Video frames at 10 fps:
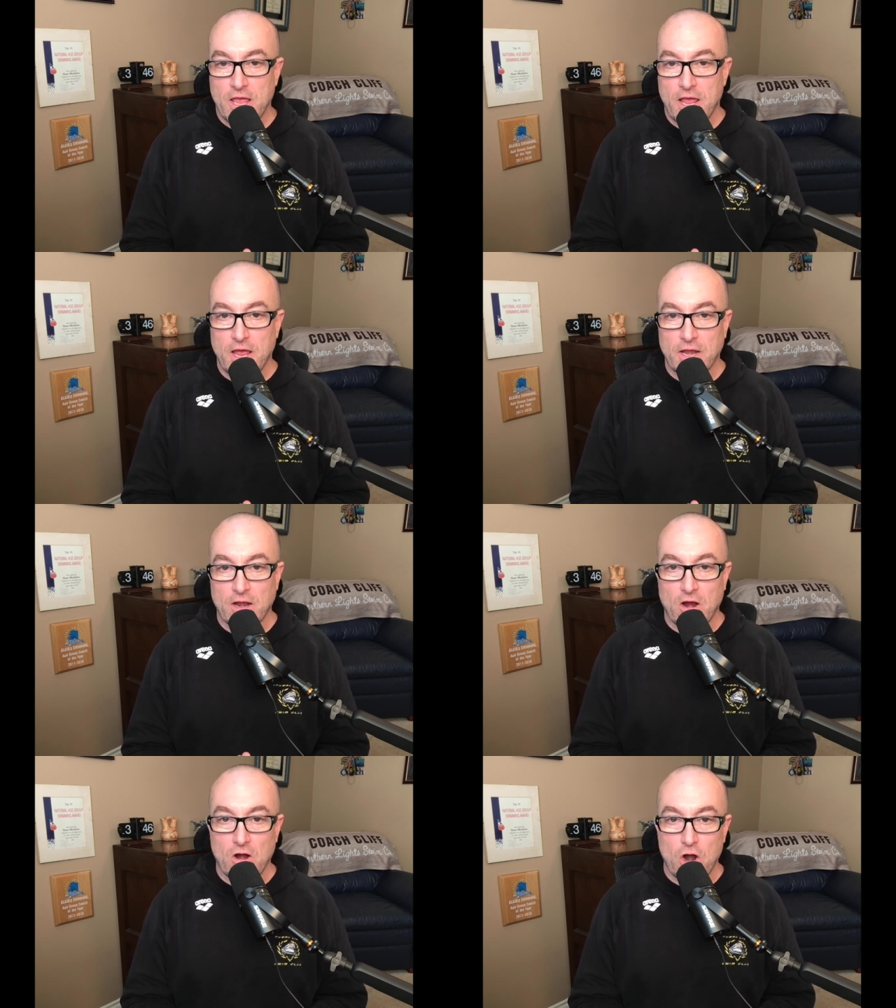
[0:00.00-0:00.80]
and
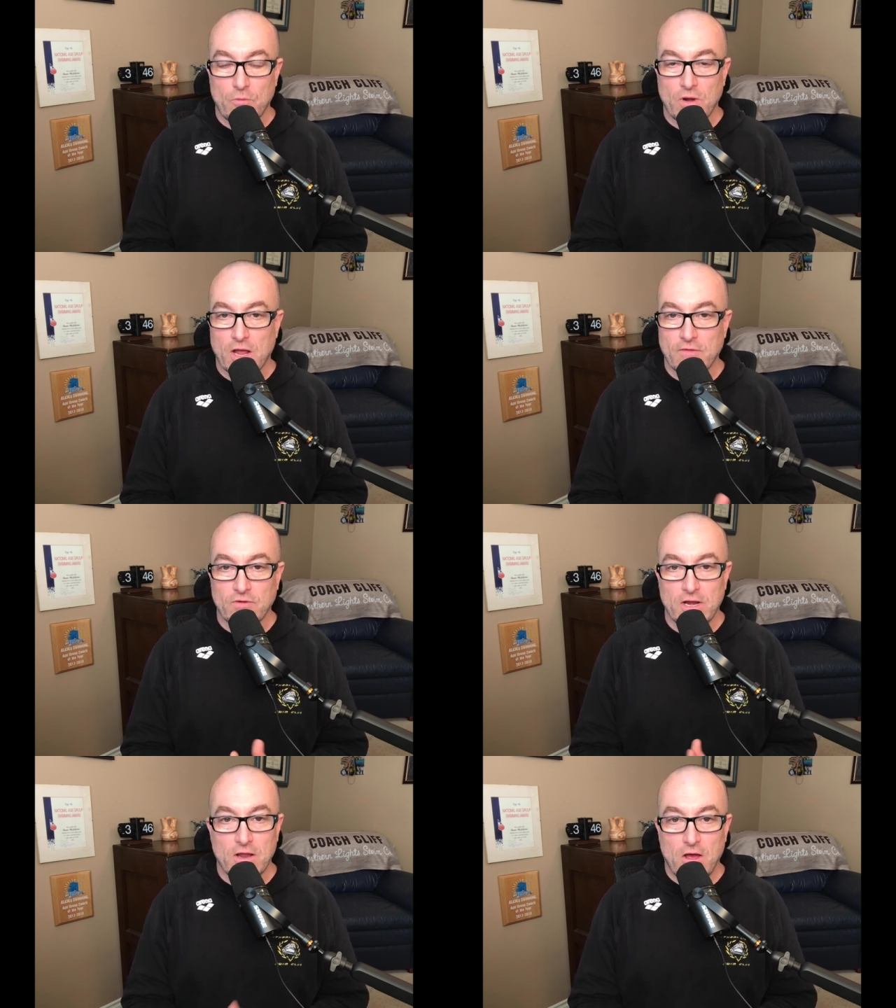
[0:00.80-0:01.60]
our arm
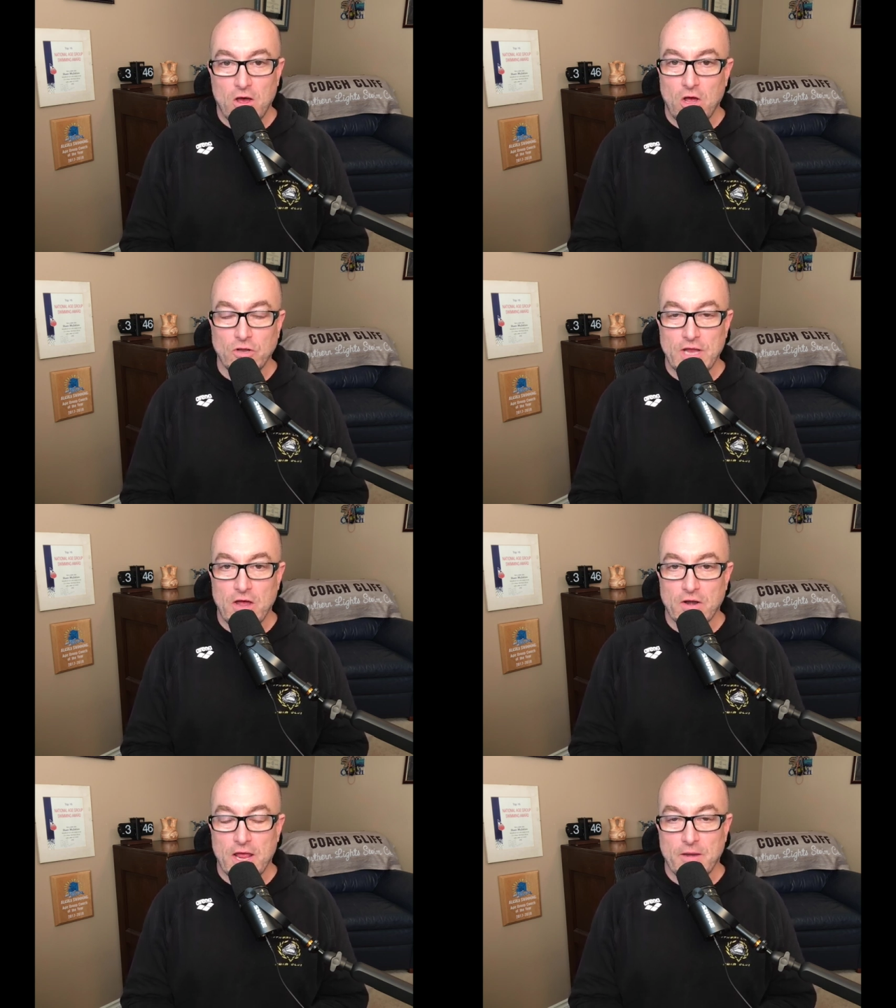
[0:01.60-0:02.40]
recovery all
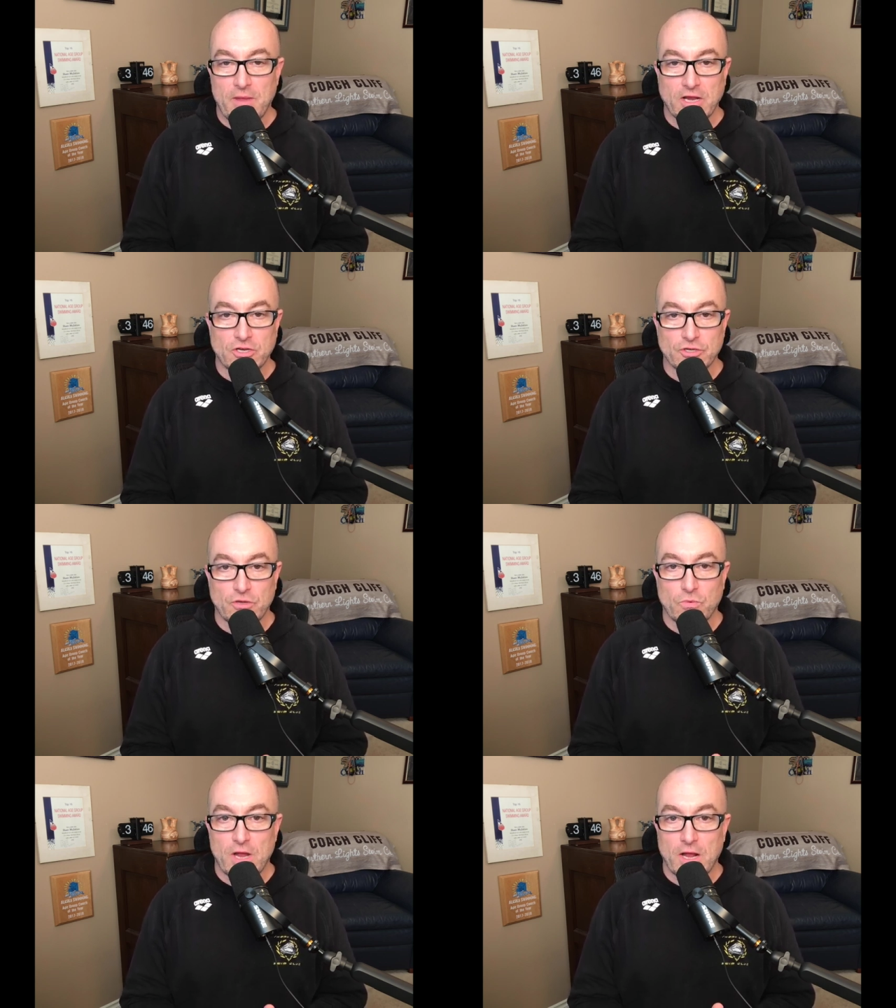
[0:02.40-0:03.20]
down and making sure
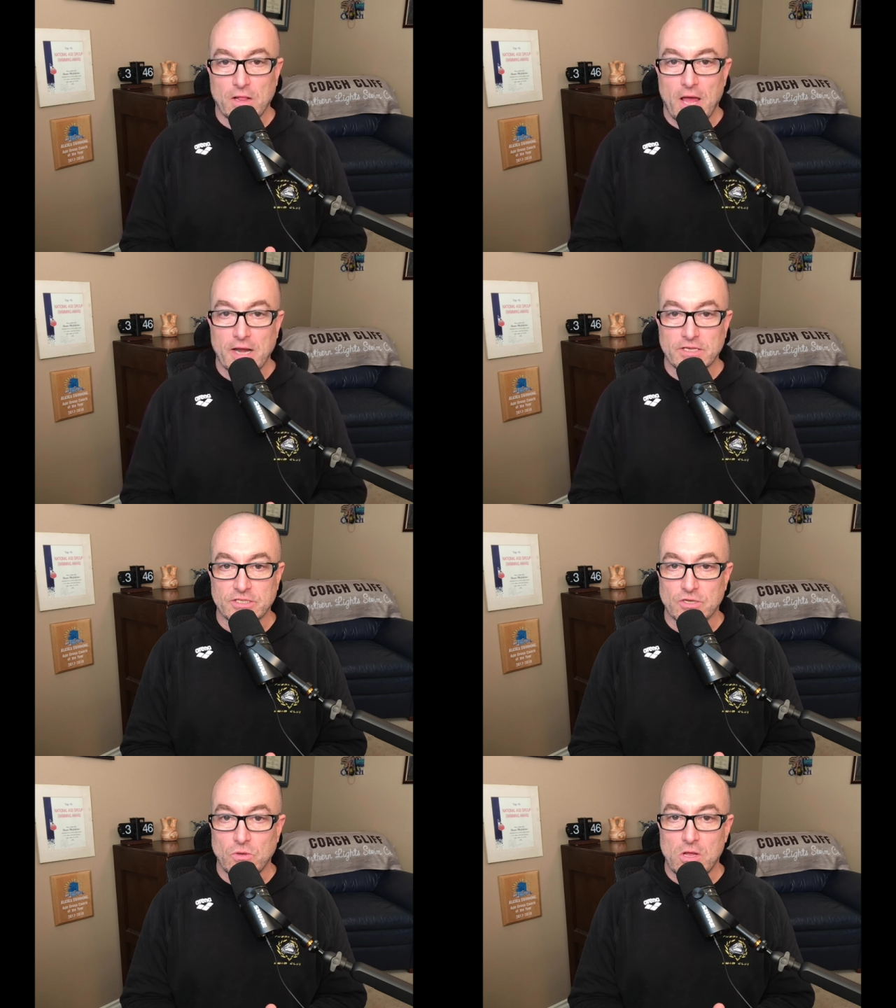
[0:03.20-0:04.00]
that we're not gliding
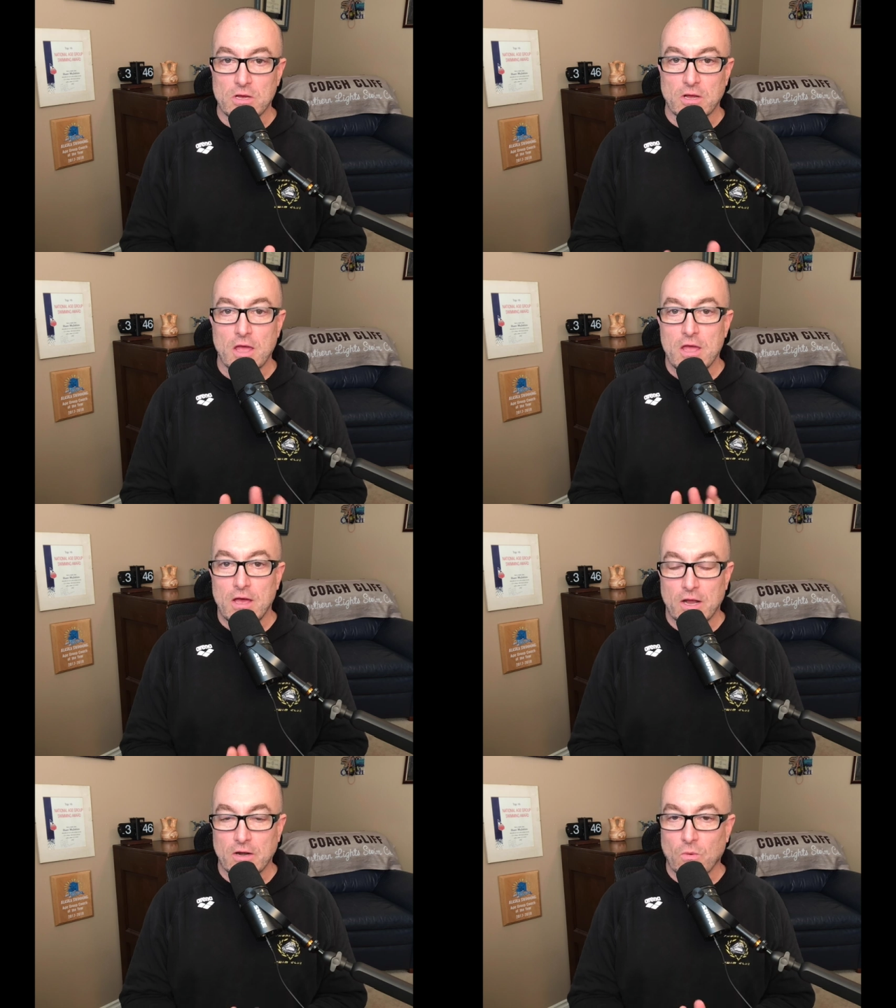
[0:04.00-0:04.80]
so long
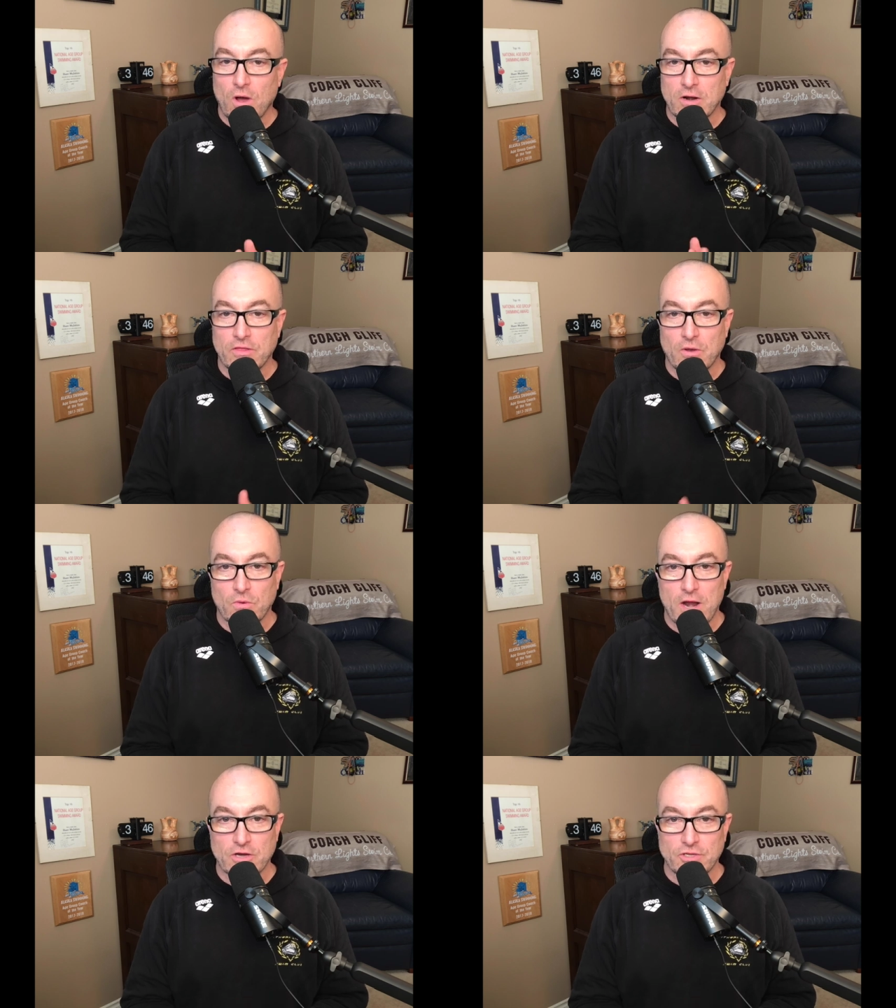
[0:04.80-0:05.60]
underwater that
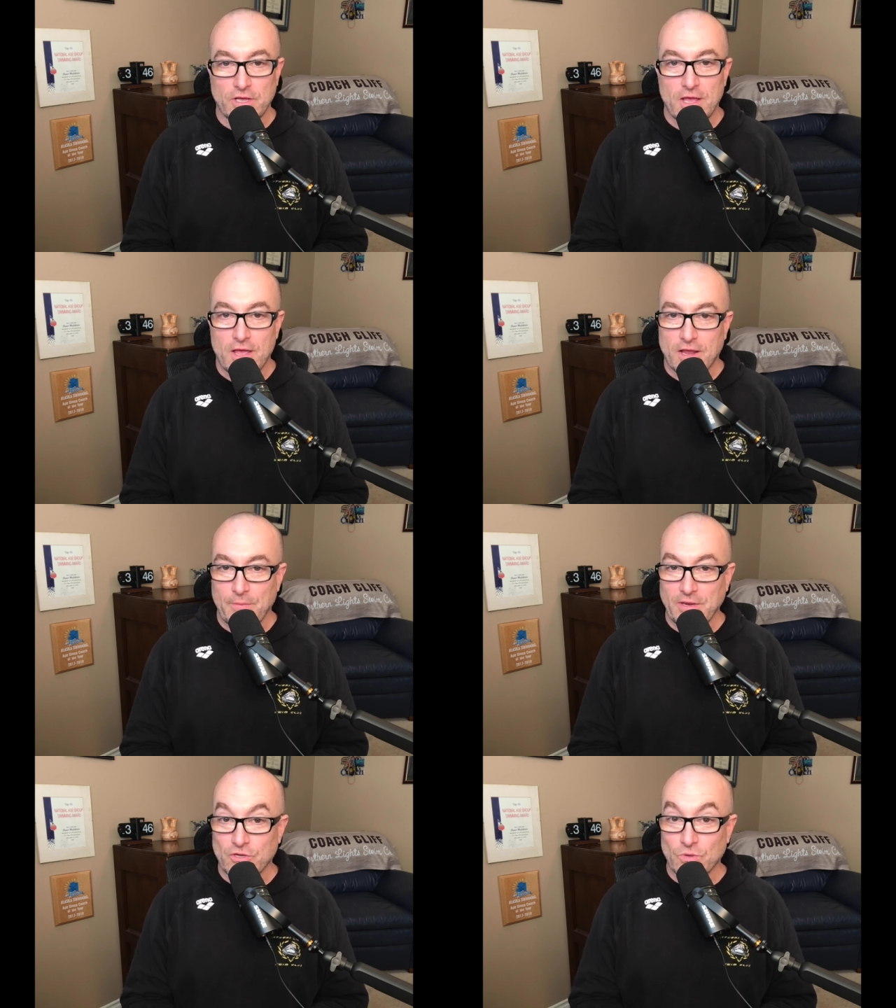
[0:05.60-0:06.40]
we're actually
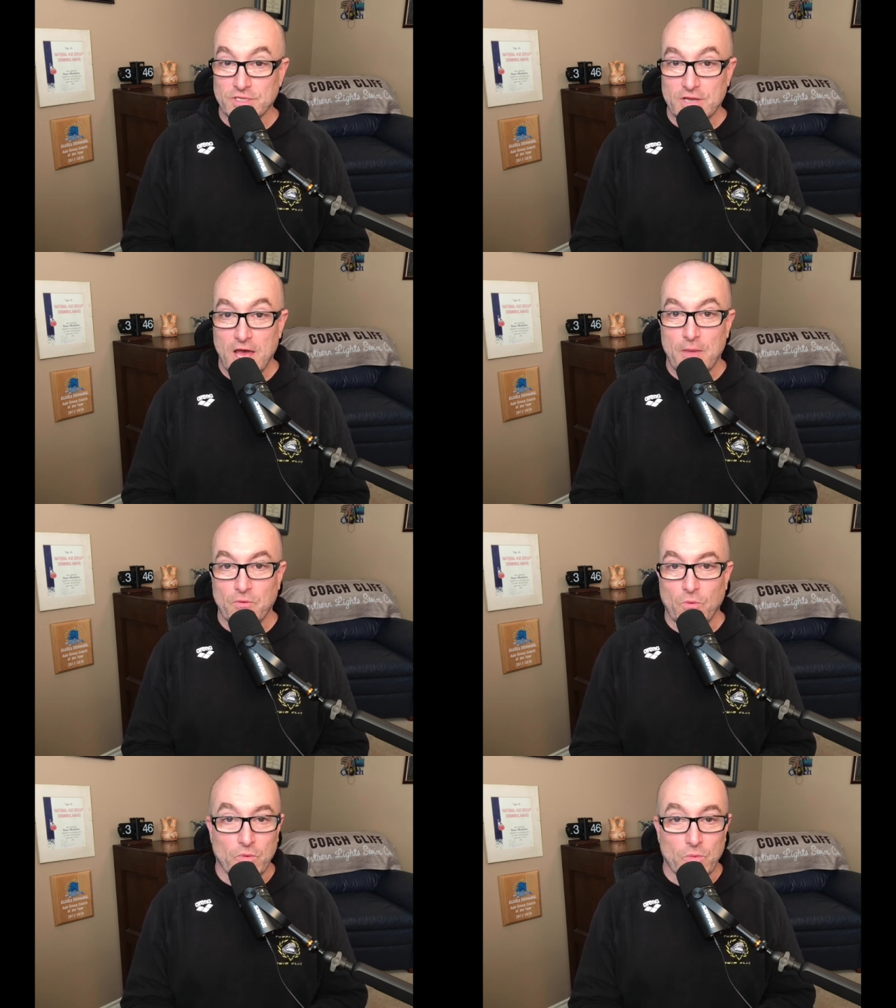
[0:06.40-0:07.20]
coming to a stop
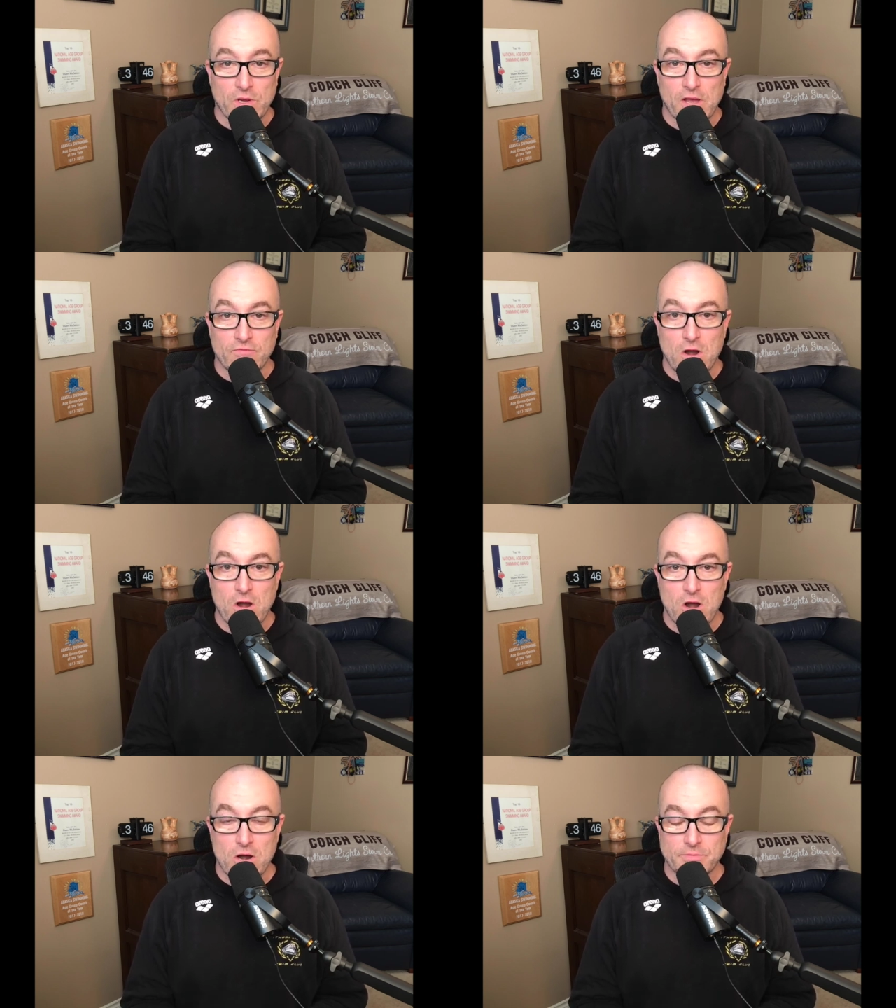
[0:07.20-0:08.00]
when we recover our
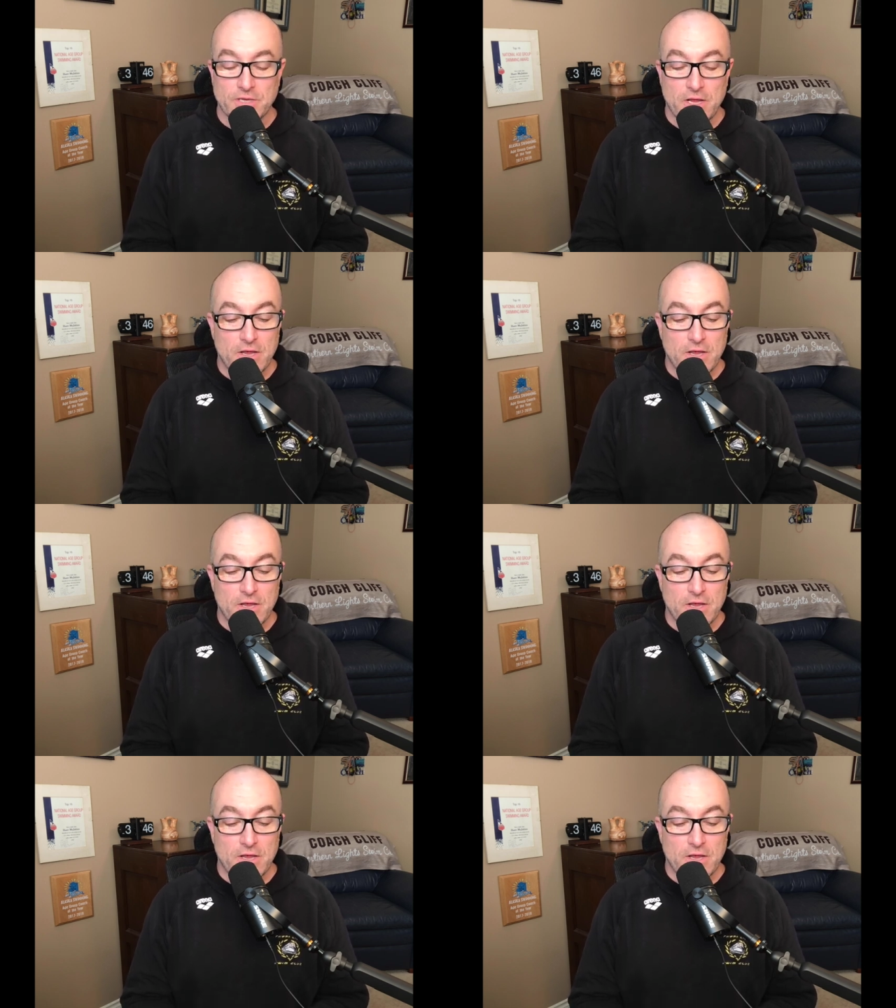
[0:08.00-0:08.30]
arms.